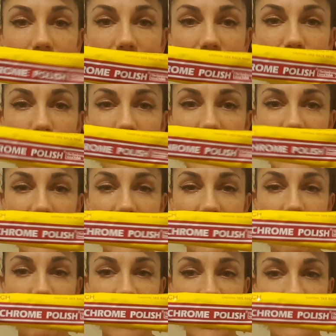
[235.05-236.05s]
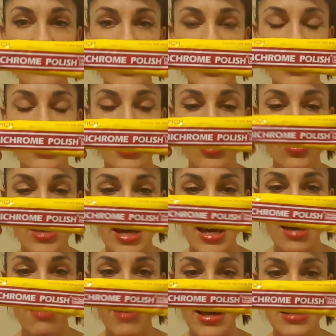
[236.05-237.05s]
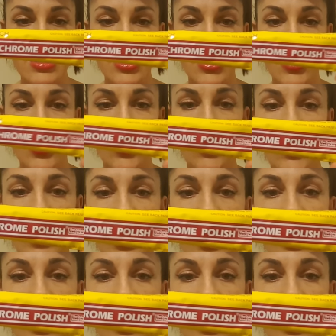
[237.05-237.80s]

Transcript: It's not easily found in the UK. I've had to,